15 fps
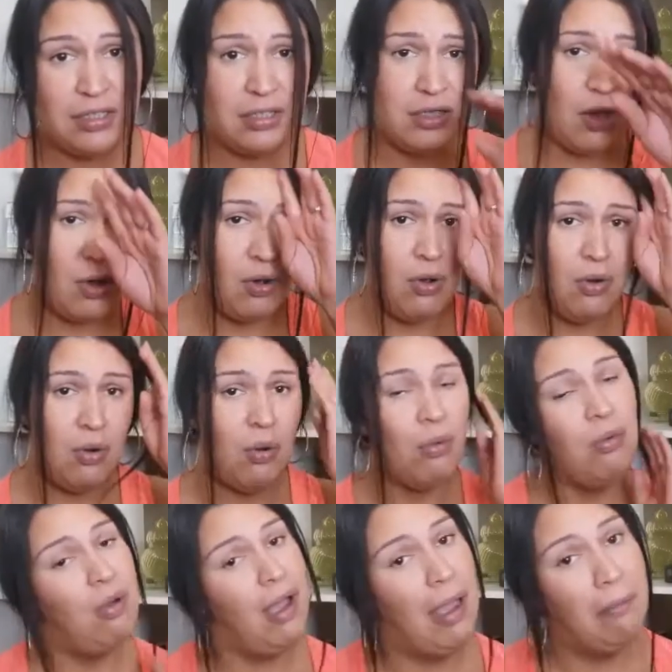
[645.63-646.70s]

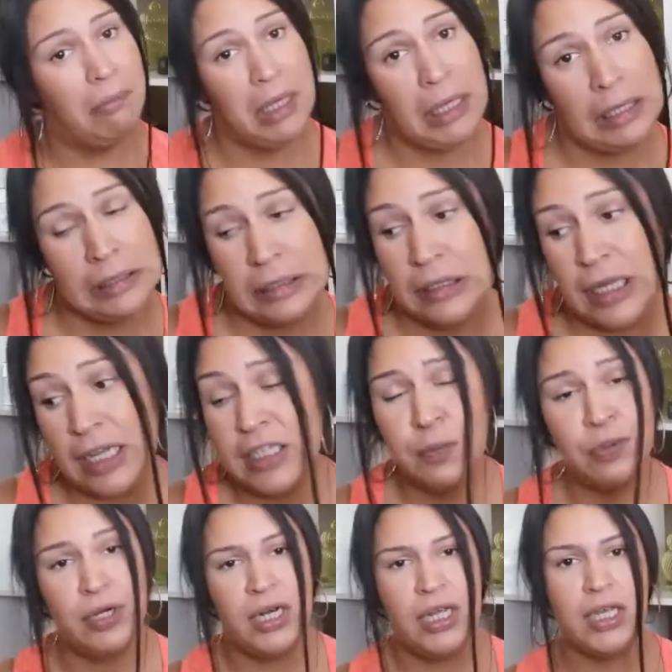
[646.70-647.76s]
So, I mean, that's
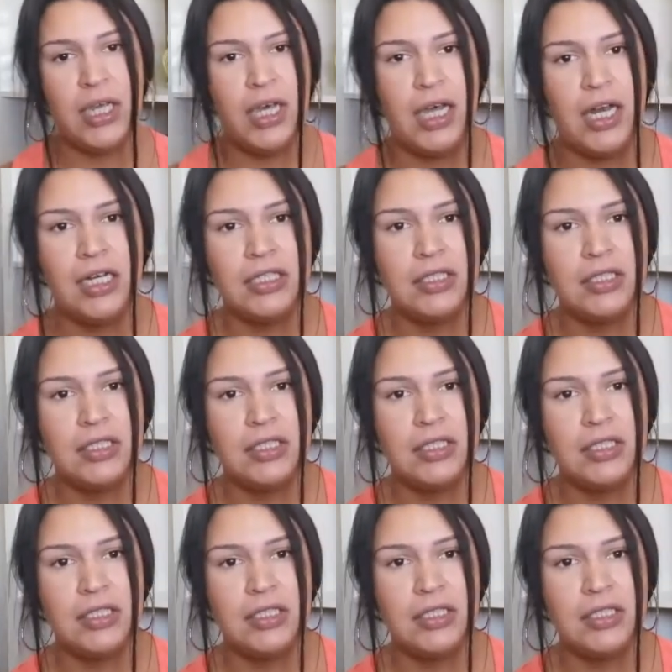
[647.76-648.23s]
pretty good.